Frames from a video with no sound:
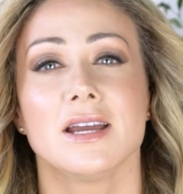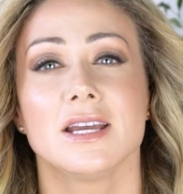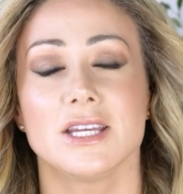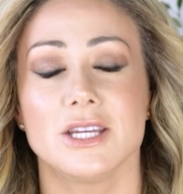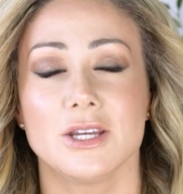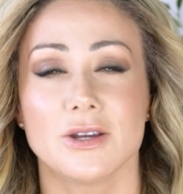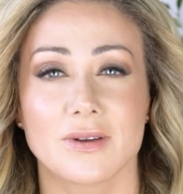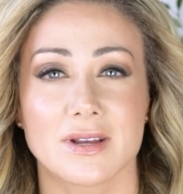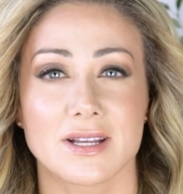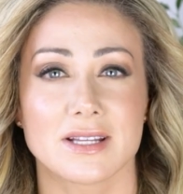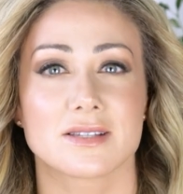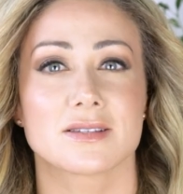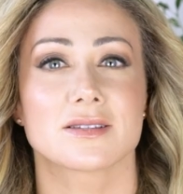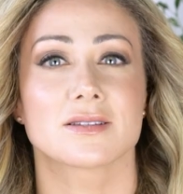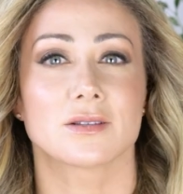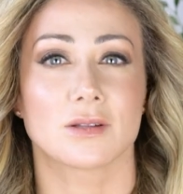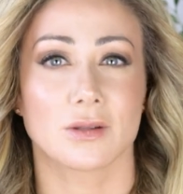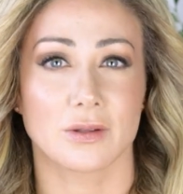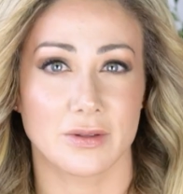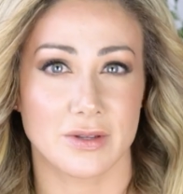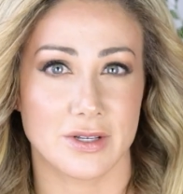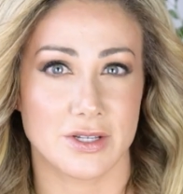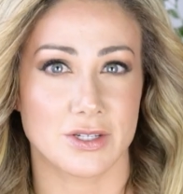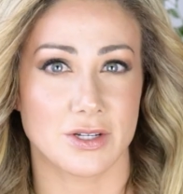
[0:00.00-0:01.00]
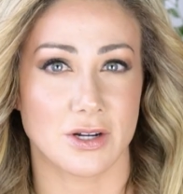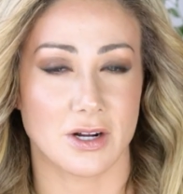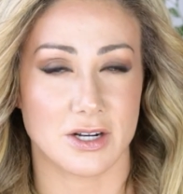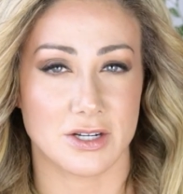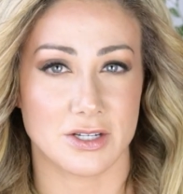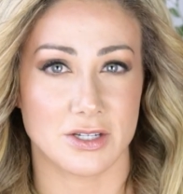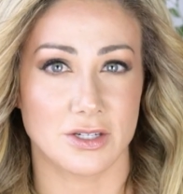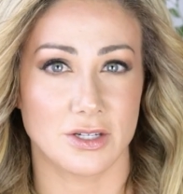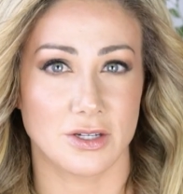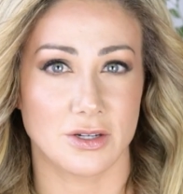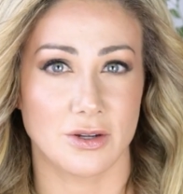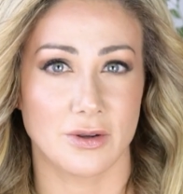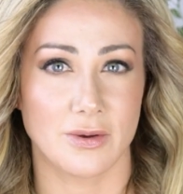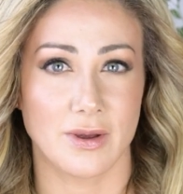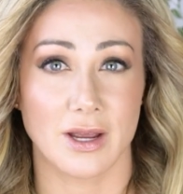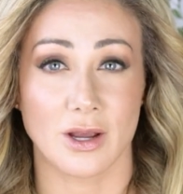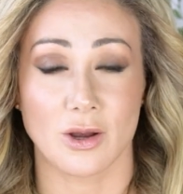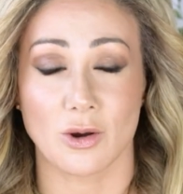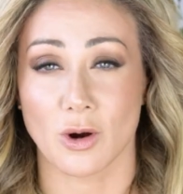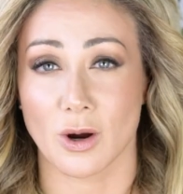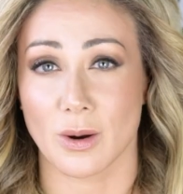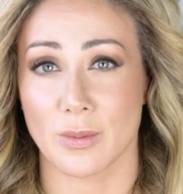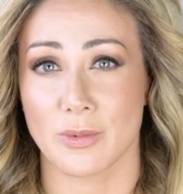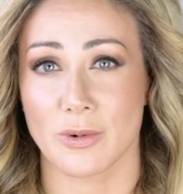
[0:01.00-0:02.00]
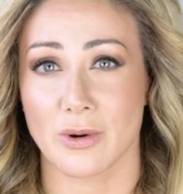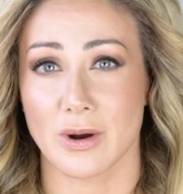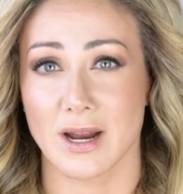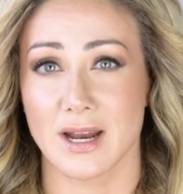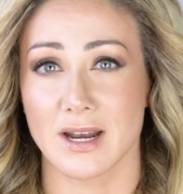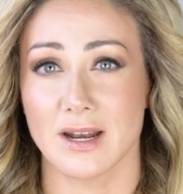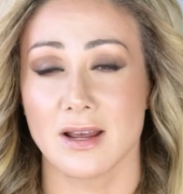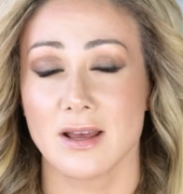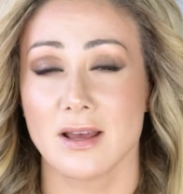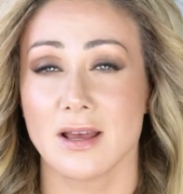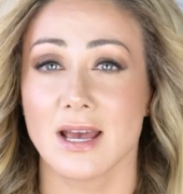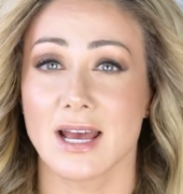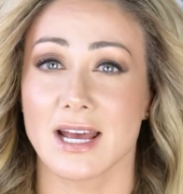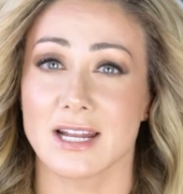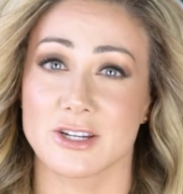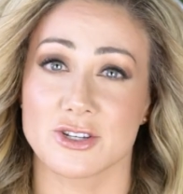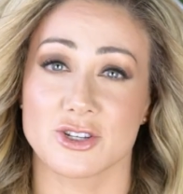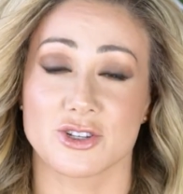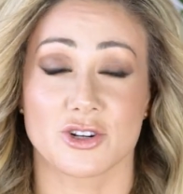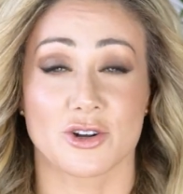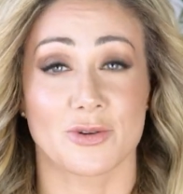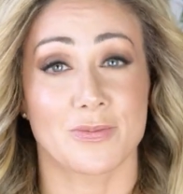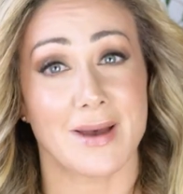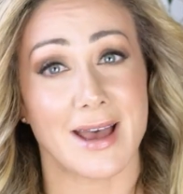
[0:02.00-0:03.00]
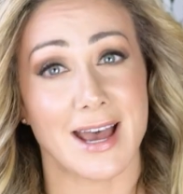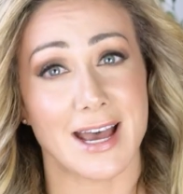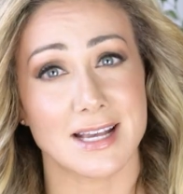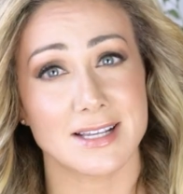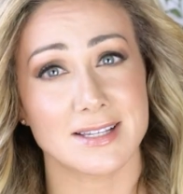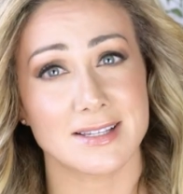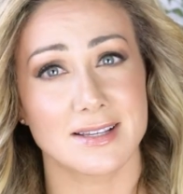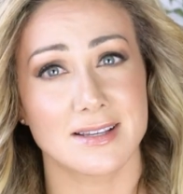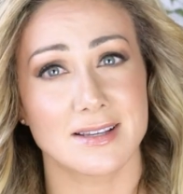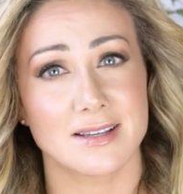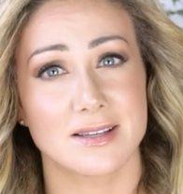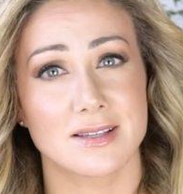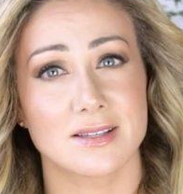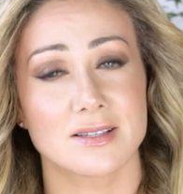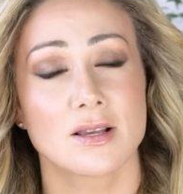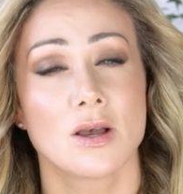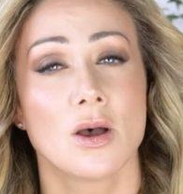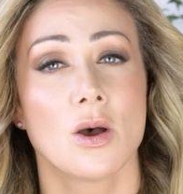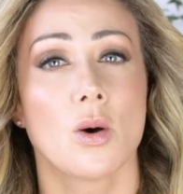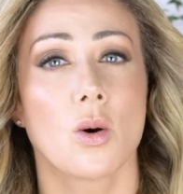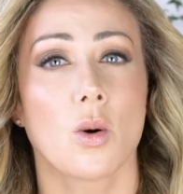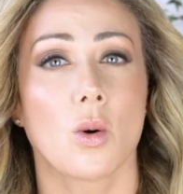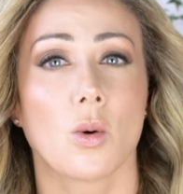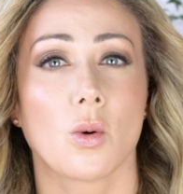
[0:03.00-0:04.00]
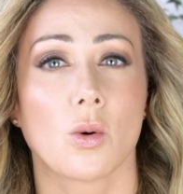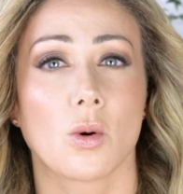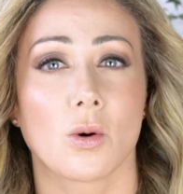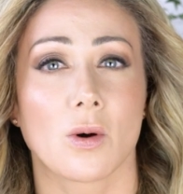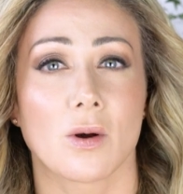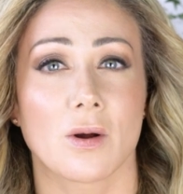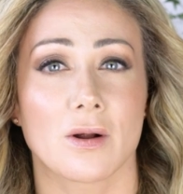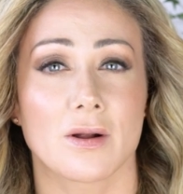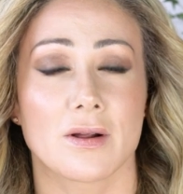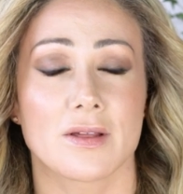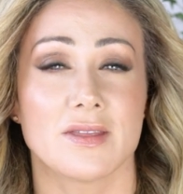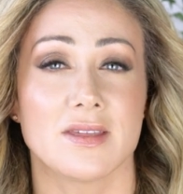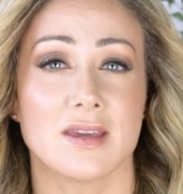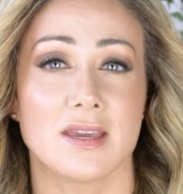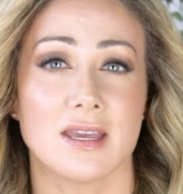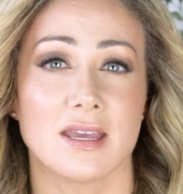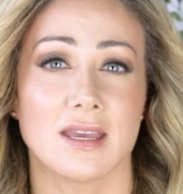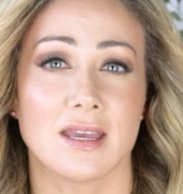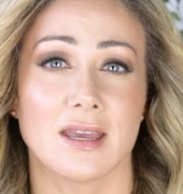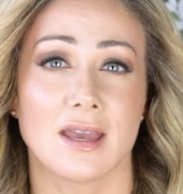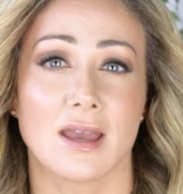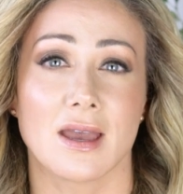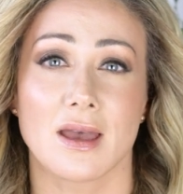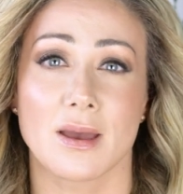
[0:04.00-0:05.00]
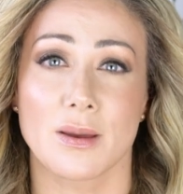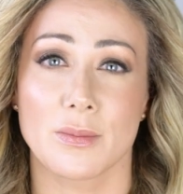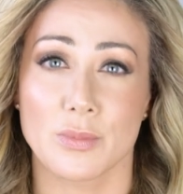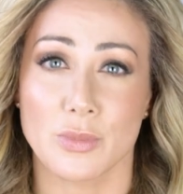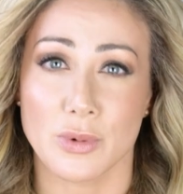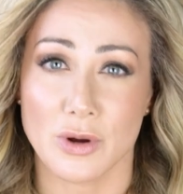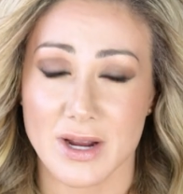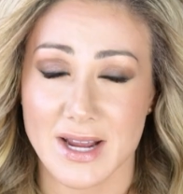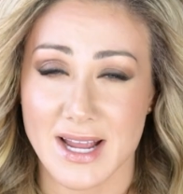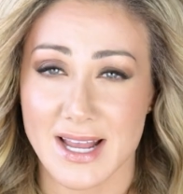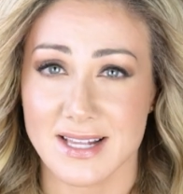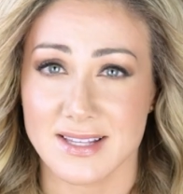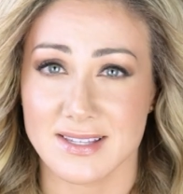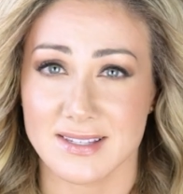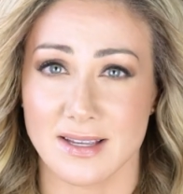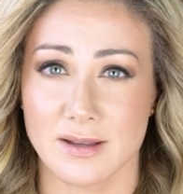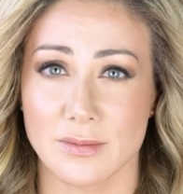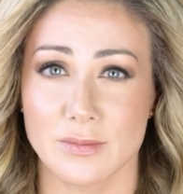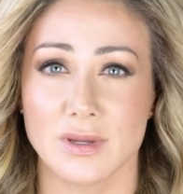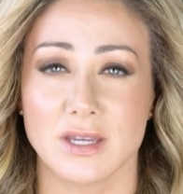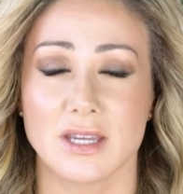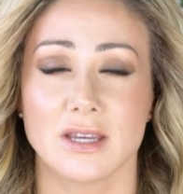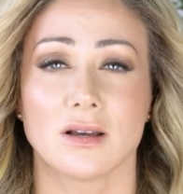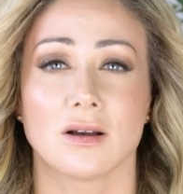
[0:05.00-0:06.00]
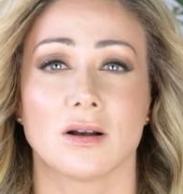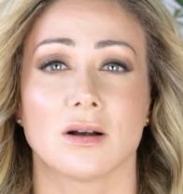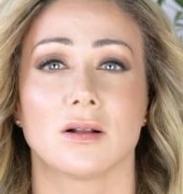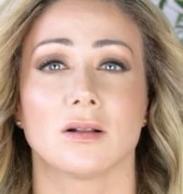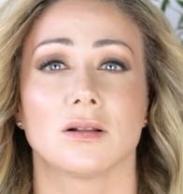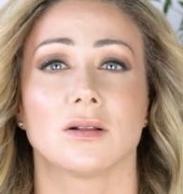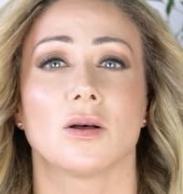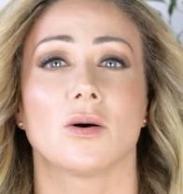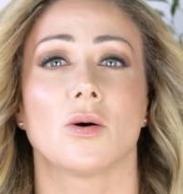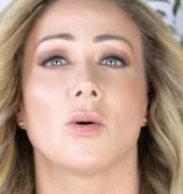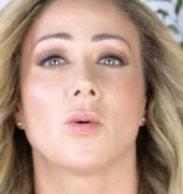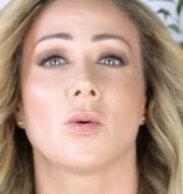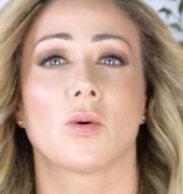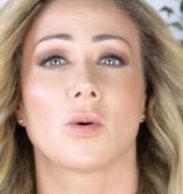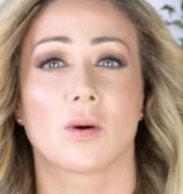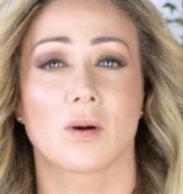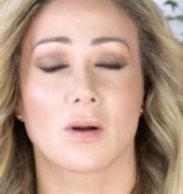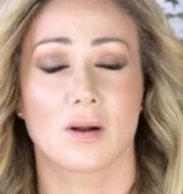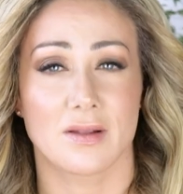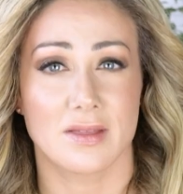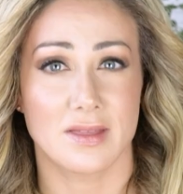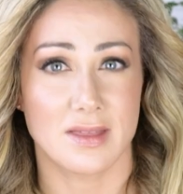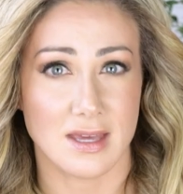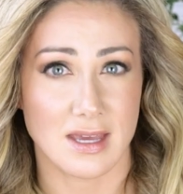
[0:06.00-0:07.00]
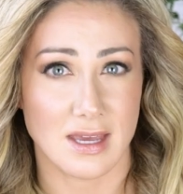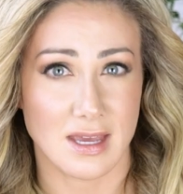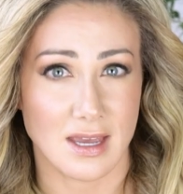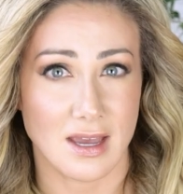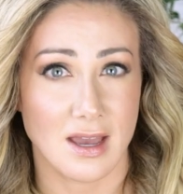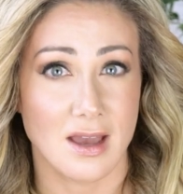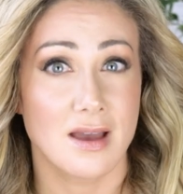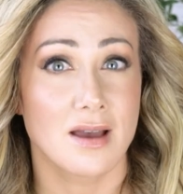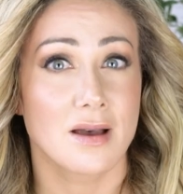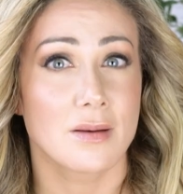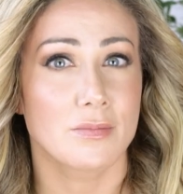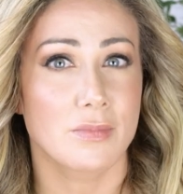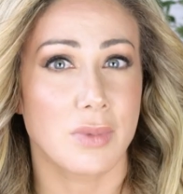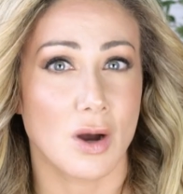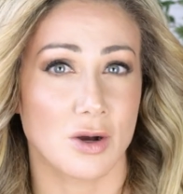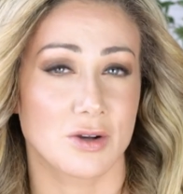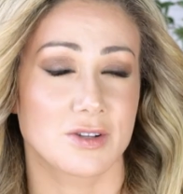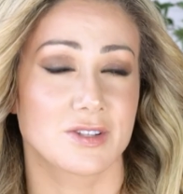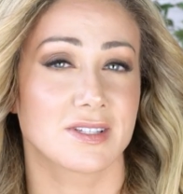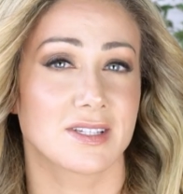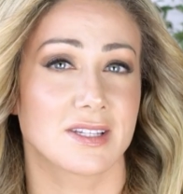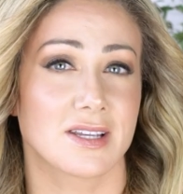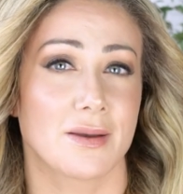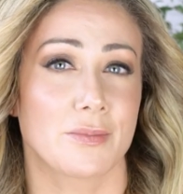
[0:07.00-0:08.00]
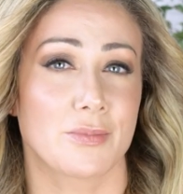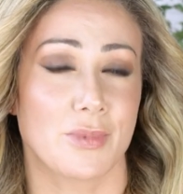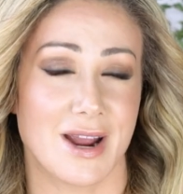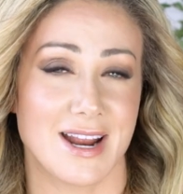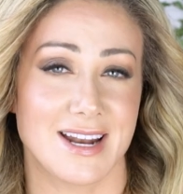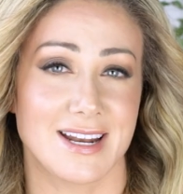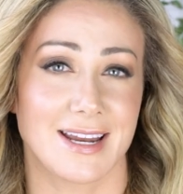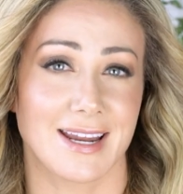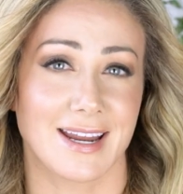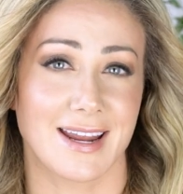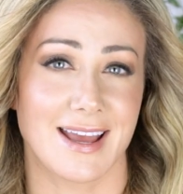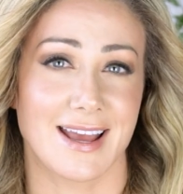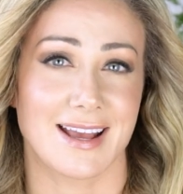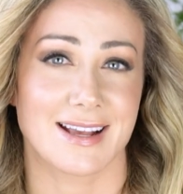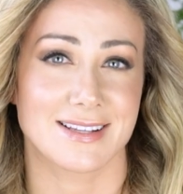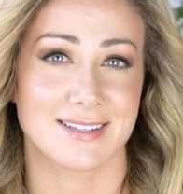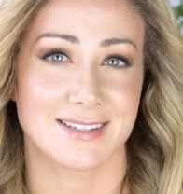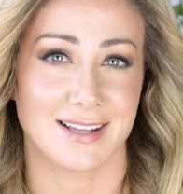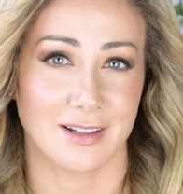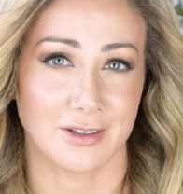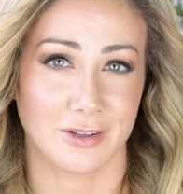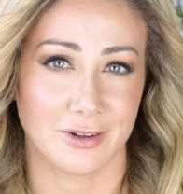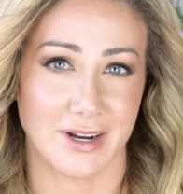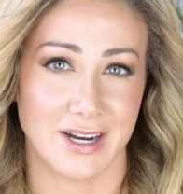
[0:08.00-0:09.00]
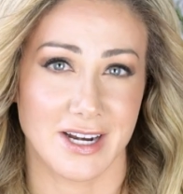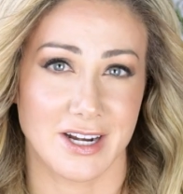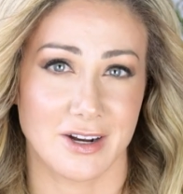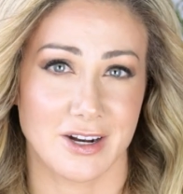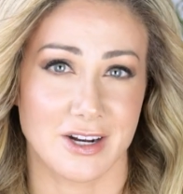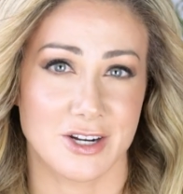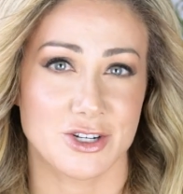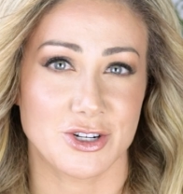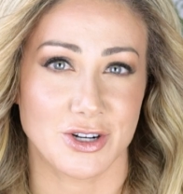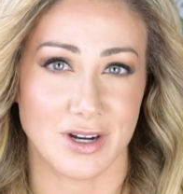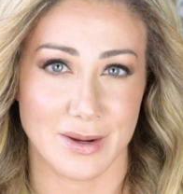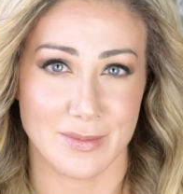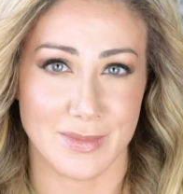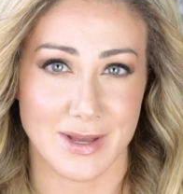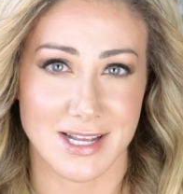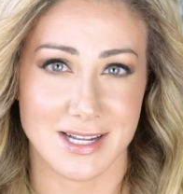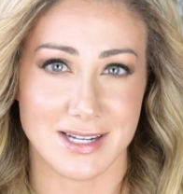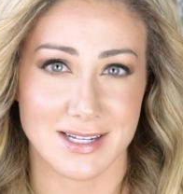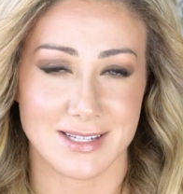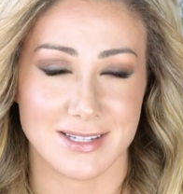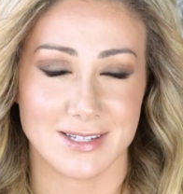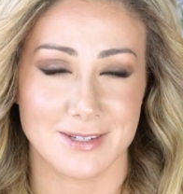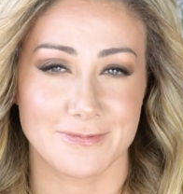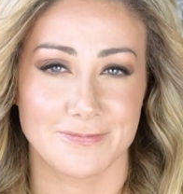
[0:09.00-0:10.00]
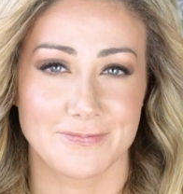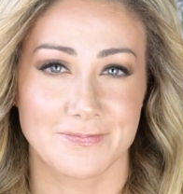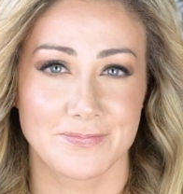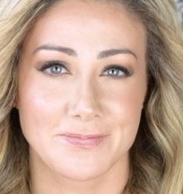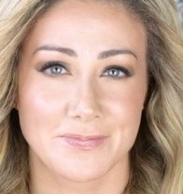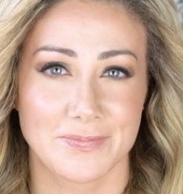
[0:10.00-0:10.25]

you can slowly start to incorporate additional passes or the pre-enzyme peel or the post-brightening accelerator treatment.